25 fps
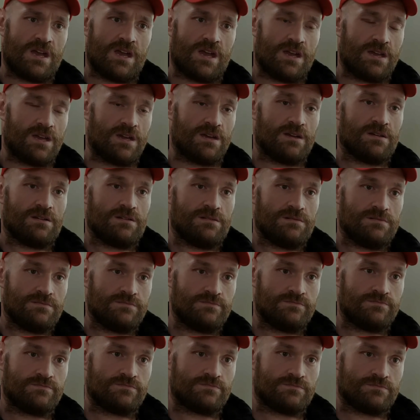Yeah. I
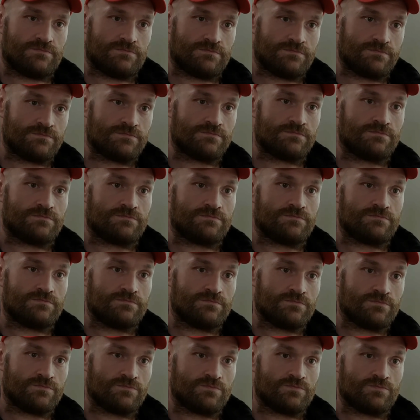get the sense that you
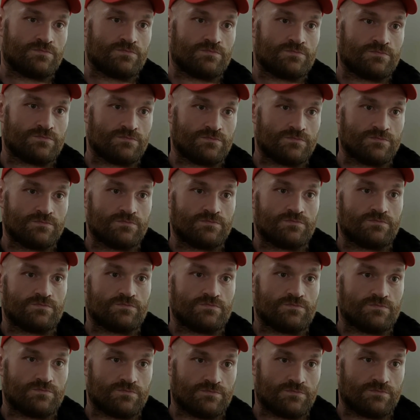would like to put
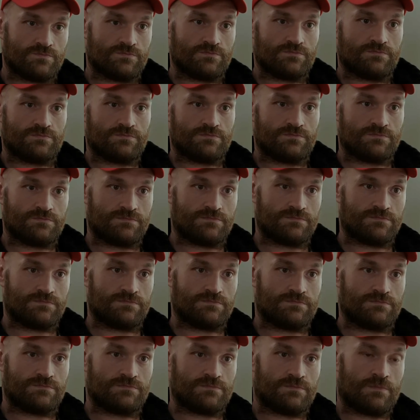your skills
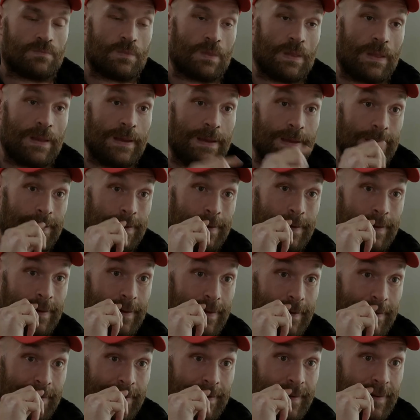against a
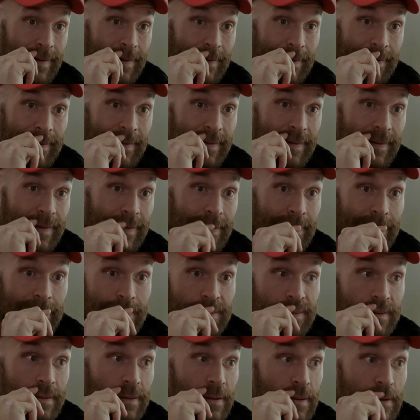rejuvenated
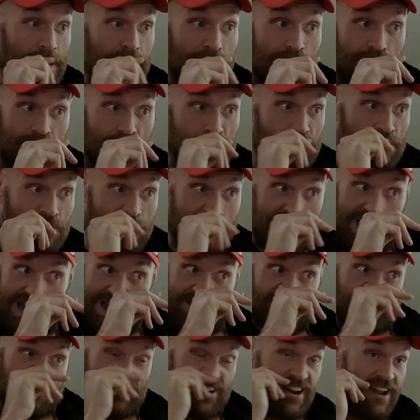Joshua.
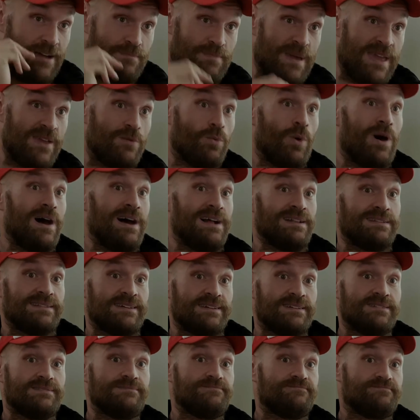After I beat
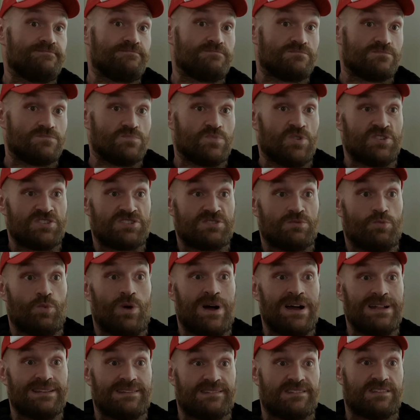Wilder, which
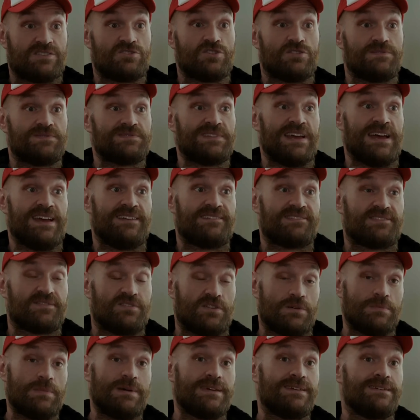Wilder's a tough test
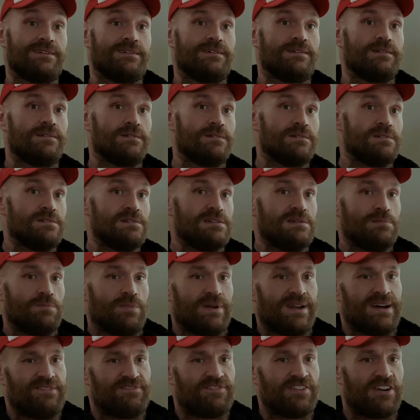for me,
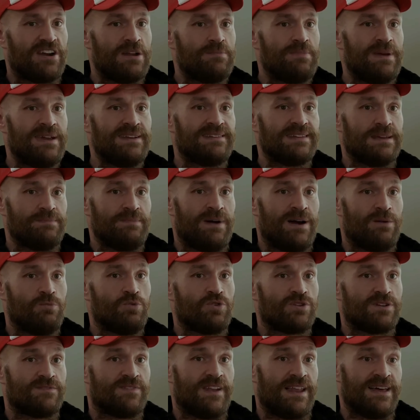but after I beat him, I
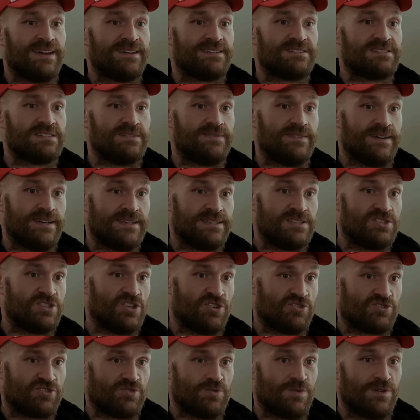would have liked to fight
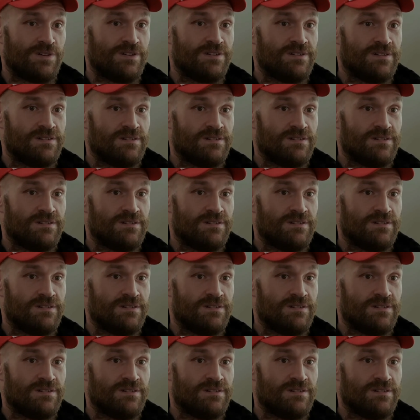Joshua.